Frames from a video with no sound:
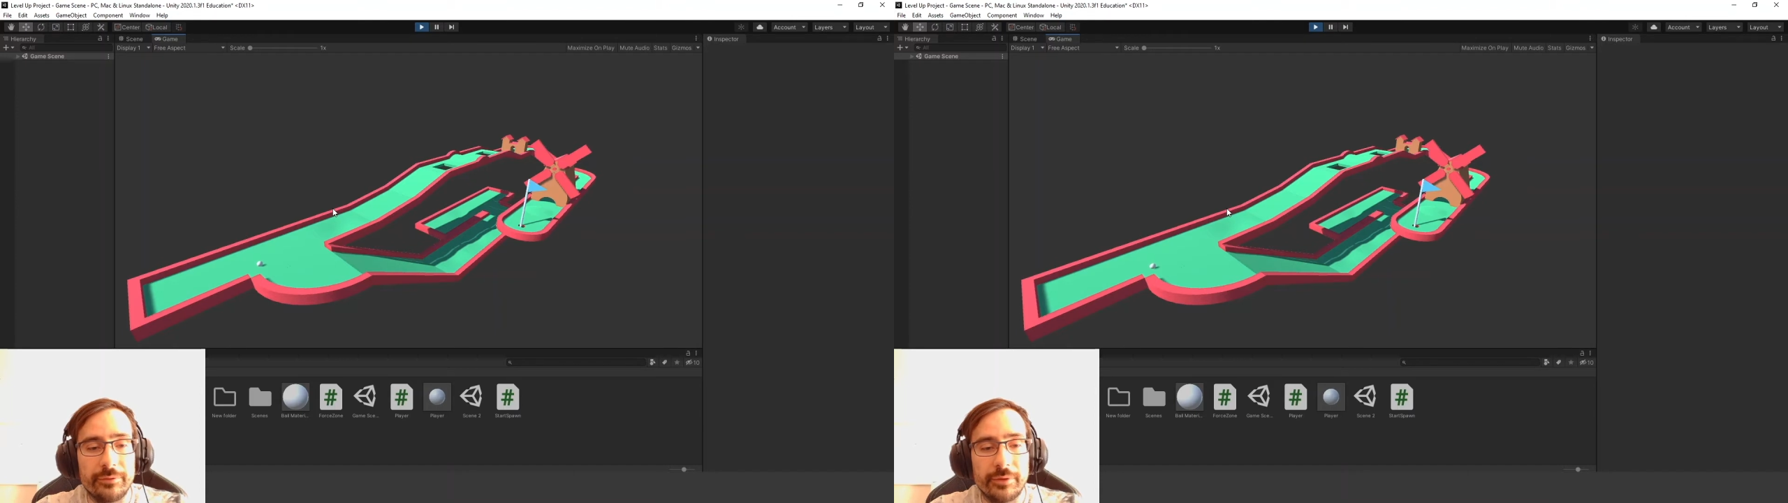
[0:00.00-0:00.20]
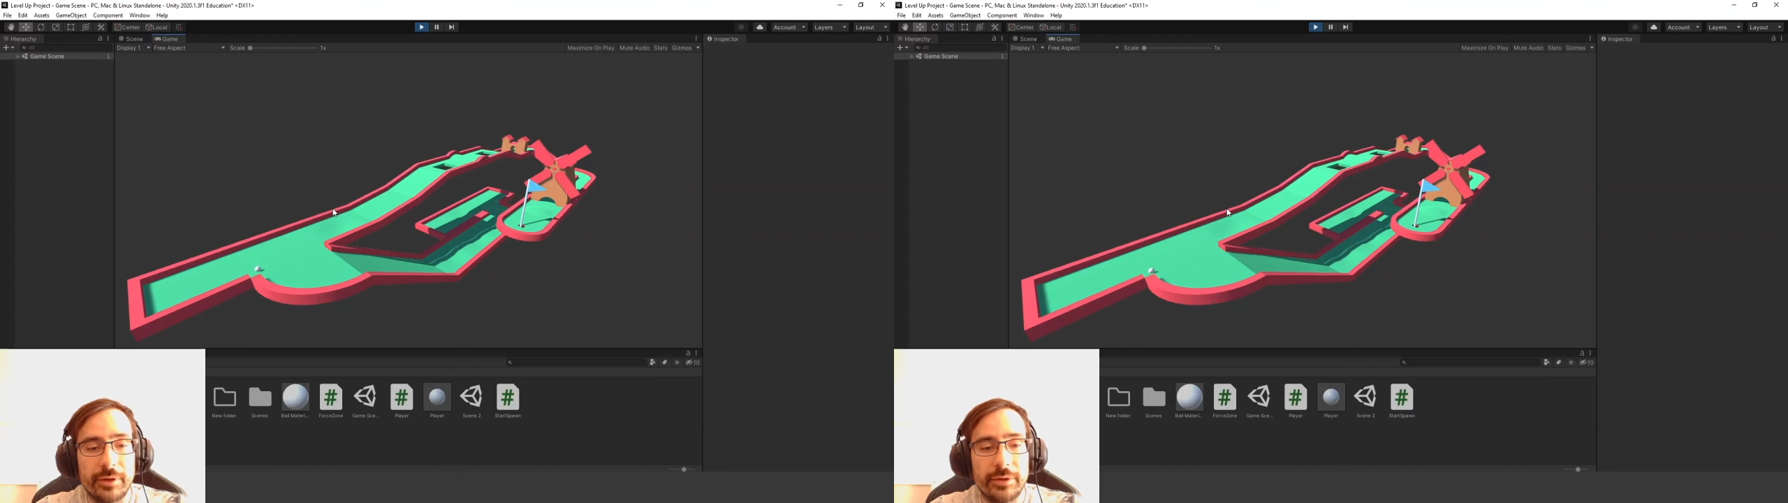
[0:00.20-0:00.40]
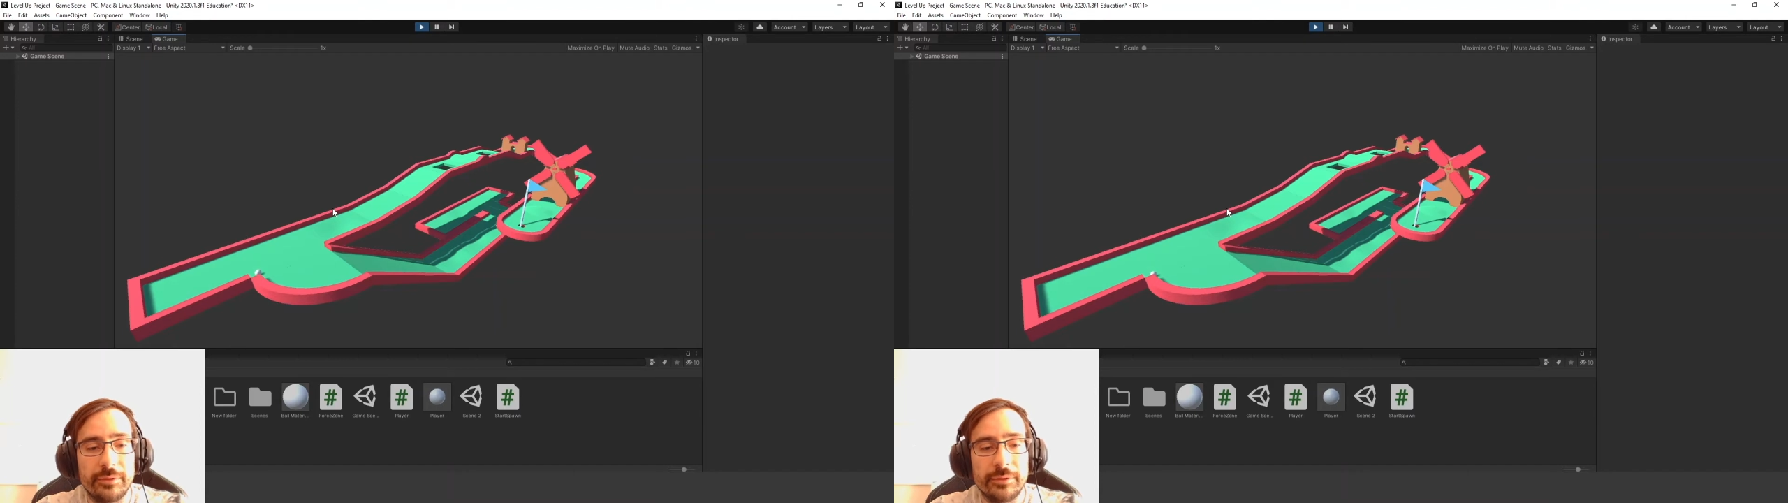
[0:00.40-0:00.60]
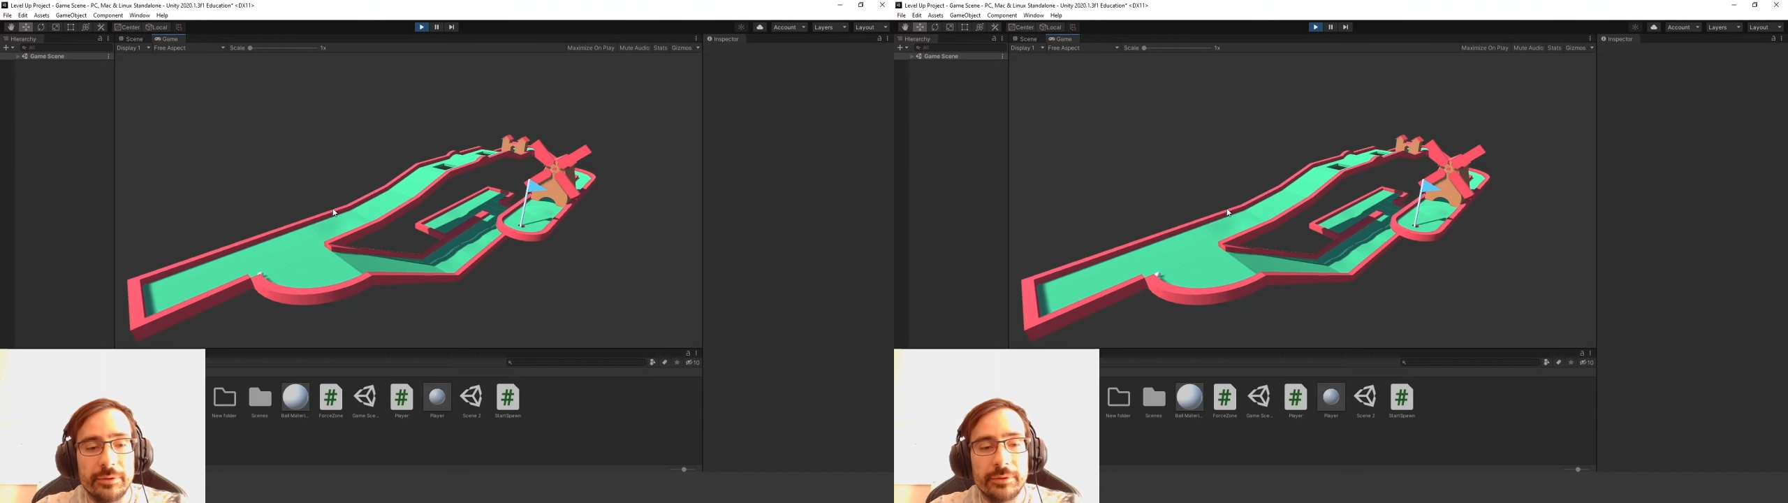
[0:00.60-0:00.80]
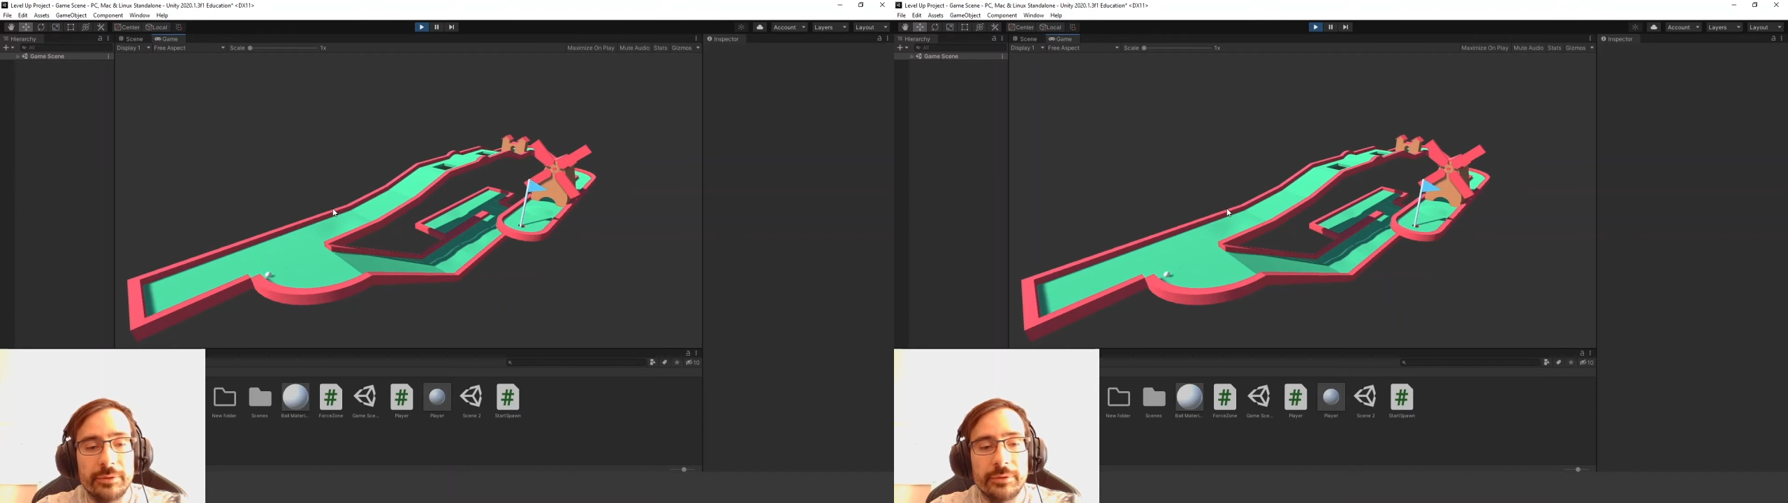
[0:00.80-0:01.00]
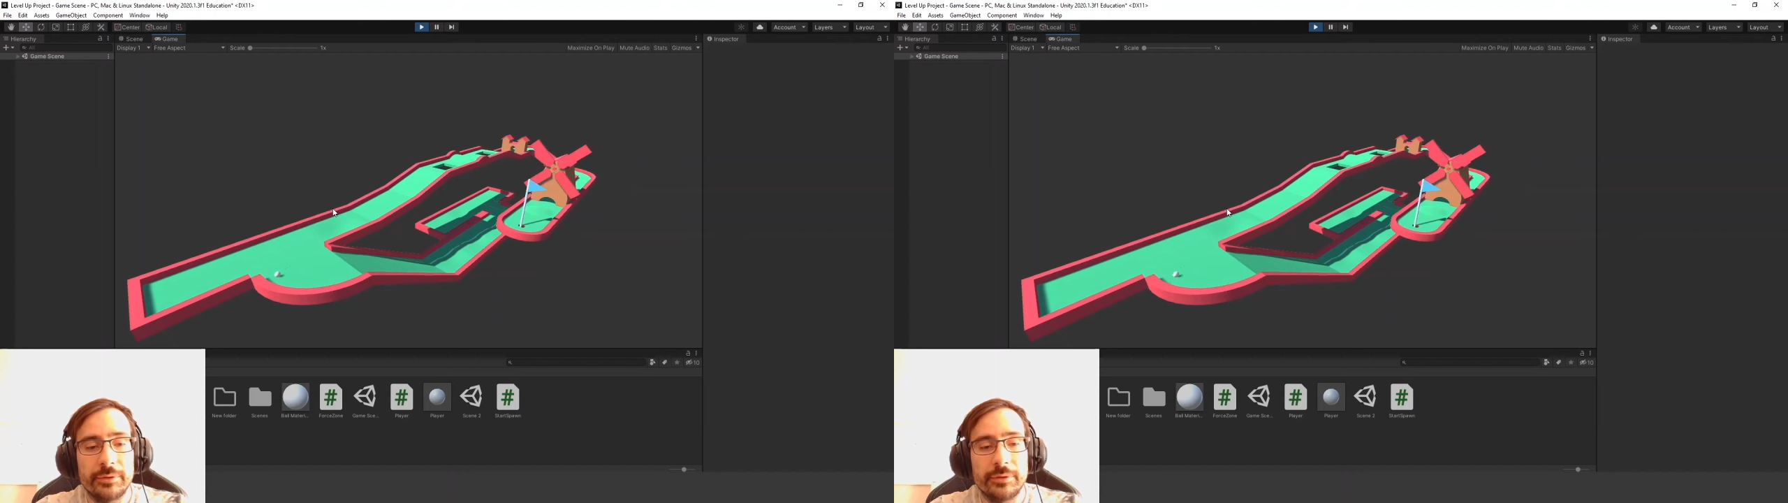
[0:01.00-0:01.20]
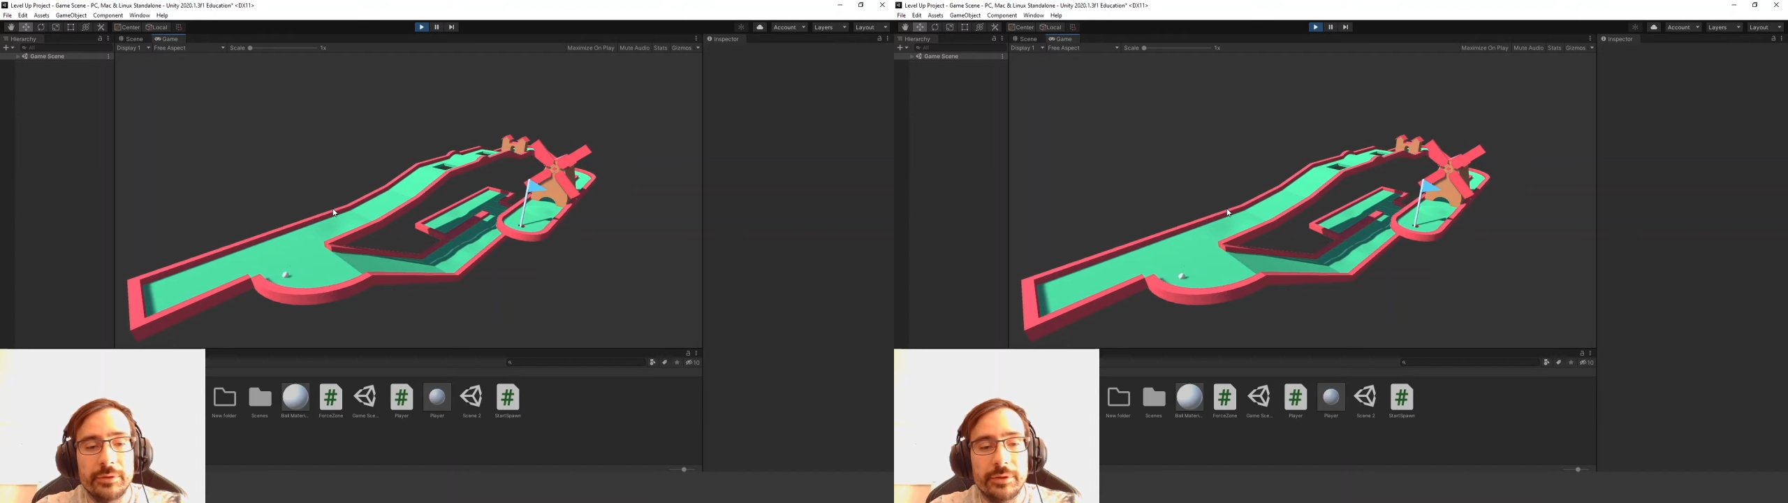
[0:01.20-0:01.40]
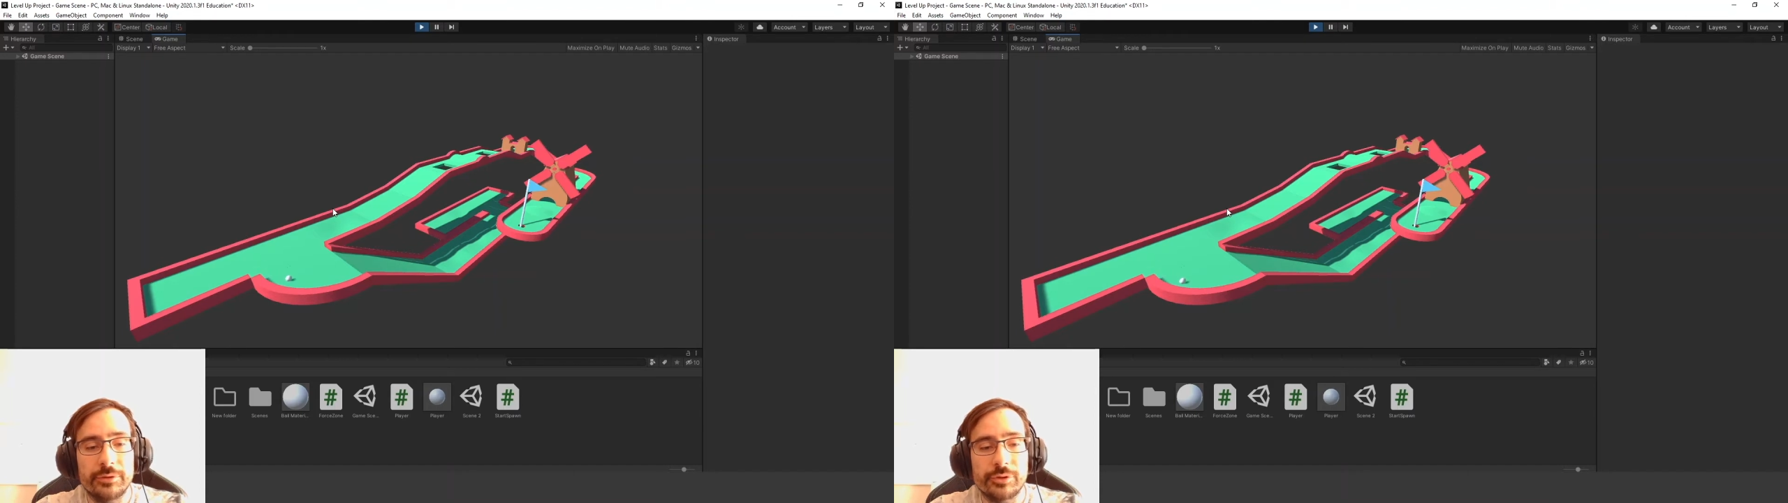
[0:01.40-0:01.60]
side
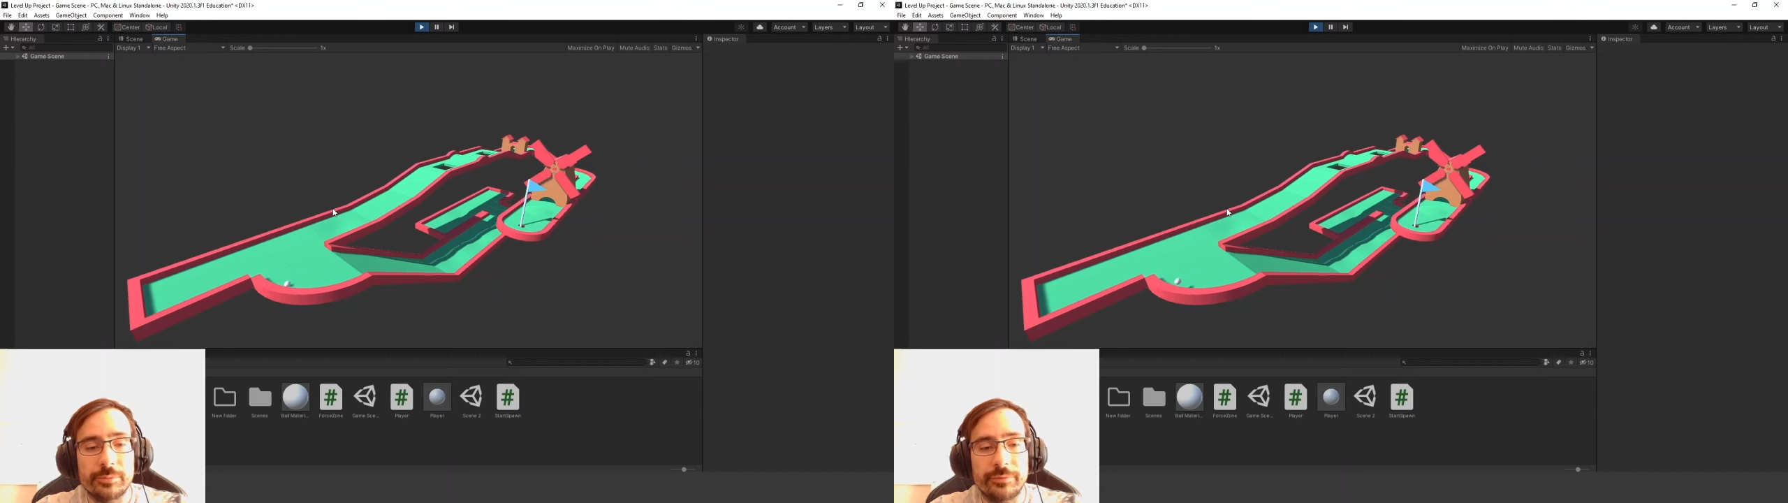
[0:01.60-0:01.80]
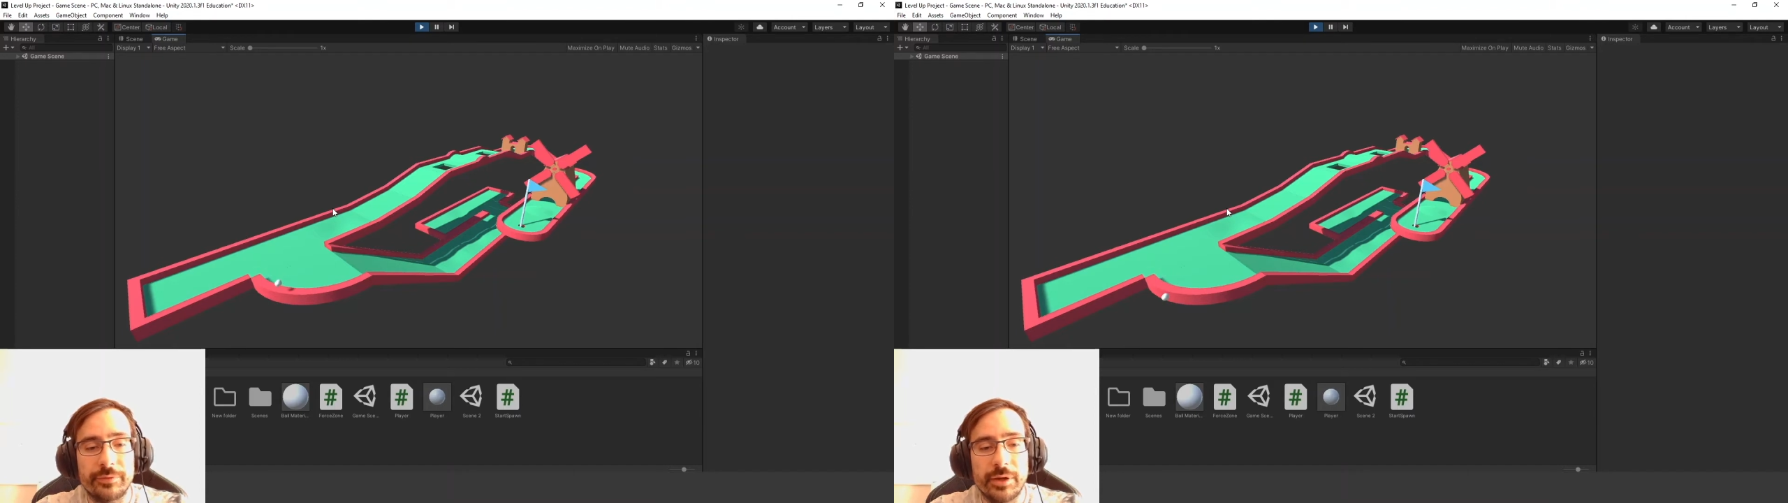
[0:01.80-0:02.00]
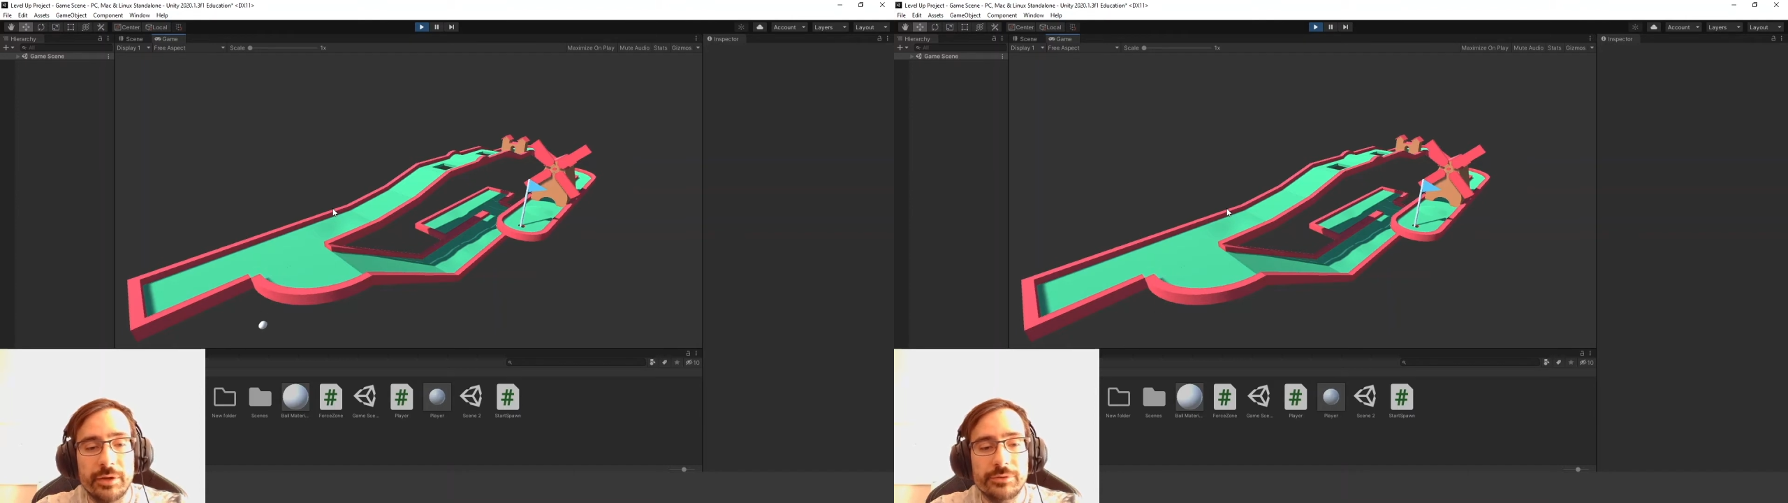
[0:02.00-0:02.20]
and jump off the edge,